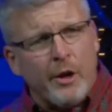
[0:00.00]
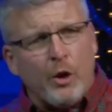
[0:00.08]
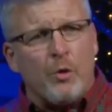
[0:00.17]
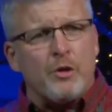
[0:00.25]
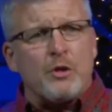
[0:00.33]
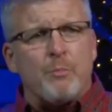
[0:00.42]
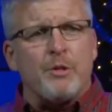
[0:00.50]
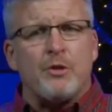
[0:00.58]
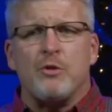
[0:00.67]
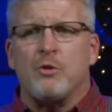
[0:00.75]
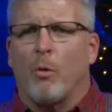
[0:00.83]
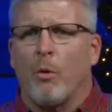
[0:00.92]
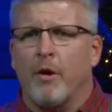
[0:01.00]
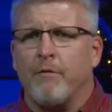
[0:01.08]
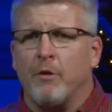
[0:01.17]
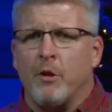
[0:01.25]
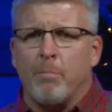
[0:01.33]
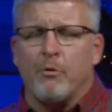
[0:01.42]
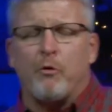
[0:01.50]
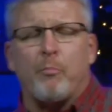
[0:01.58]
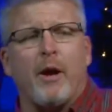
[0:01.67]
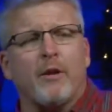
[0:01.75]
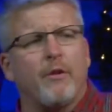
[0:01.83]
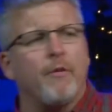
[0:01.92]
Christmas story from the
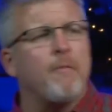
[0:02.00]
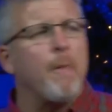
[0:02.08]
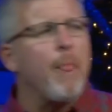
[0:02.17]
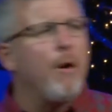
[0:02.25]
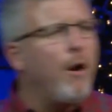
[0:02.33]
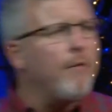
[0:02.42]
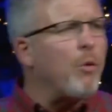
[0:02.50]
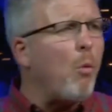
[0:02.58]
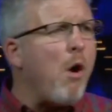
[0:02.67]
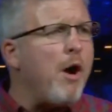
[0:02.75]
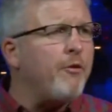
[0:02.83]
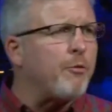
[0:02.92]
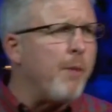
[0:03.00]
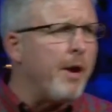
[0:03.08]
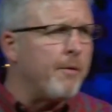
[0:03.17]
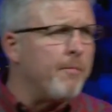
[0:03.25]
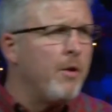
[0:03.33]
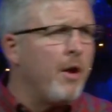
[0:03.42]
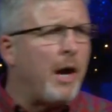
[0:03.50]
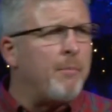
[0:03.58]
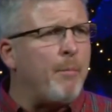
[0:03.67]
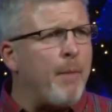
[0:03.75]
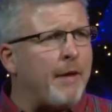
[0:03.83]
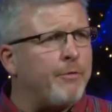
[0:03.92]
perspective of the wise men. I'm
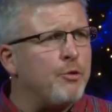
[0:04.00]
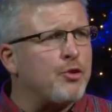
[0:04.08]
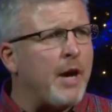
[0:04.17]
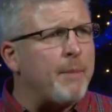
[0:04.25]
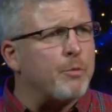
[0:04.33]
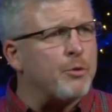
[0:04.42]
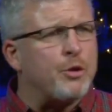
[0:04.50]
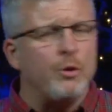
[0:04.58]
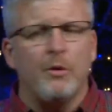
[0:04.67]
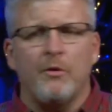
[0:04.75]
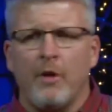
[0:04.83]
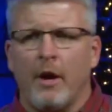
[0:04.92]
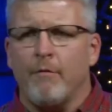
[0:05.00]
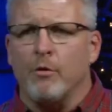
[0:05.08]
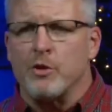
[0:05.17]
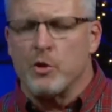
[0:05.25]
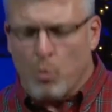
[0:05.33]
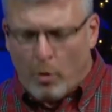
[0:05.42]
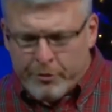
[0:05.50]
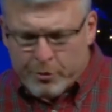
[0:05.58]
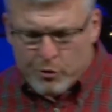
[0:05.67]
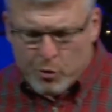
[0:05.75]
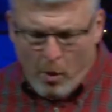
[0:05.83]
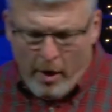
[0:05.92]
in Matthew chapter 2 today, verses 1
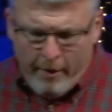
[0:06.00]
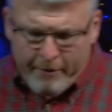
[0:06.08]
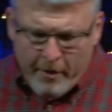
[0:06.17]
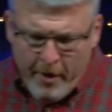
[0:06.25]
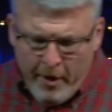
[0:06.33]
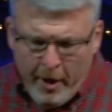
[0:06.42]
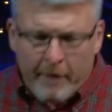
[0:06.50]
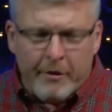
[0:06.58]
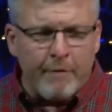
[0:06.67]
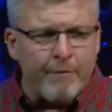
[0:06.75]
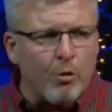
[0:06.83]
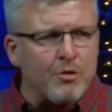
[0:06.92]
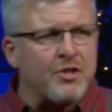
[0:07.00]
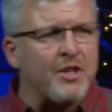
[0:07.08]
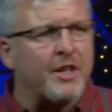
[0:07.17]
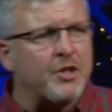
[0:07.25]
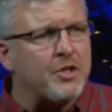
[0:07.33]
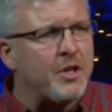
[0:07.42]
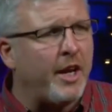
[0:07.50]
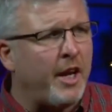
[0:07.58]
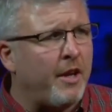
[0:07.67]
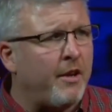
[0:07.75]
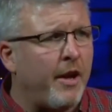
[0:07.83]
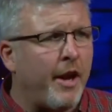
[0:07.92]
through 12, and then verse
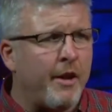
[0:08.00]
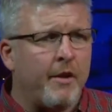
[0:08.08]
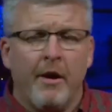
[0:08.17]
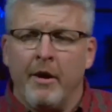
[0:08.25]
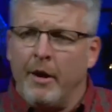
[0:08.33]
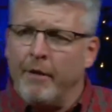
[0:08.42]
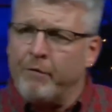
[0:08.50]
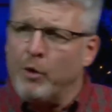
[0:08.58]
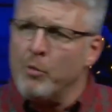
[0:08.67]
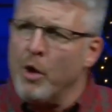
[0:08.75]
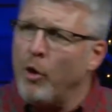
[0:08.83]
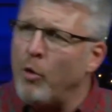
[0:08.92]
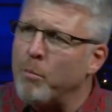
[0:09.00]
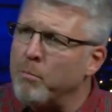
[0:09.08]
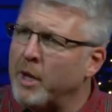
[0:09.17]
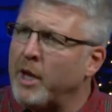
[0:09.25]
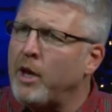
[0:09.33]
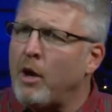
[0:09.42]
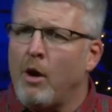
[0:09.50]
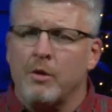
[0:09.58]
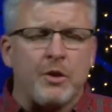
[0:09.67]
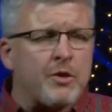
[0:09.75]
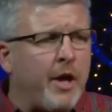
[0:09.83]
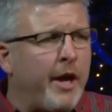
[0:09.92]
16. And if you know me, I'll
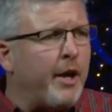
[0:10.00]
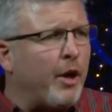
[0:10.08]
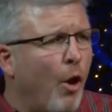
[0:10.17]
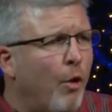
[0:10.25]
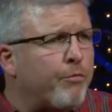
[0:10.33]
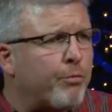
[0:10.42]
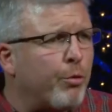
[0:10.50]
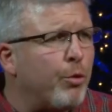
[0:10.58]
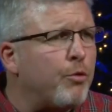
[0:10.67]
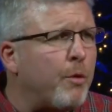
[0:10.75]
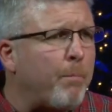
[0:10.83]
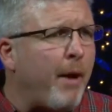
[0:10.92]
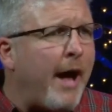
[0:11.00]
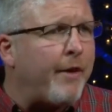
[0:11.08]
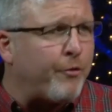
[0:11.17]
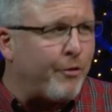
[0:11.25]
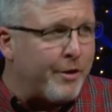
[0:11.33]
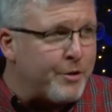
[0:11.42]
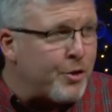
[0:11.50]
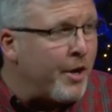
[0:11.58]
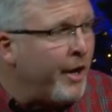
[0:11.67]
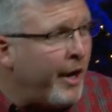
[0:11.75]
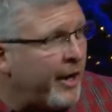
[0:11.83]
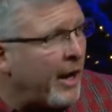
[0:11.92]
just kind of go through the passage.
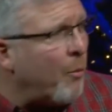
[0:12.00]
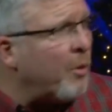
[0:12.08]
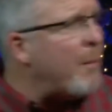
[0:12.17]
And I want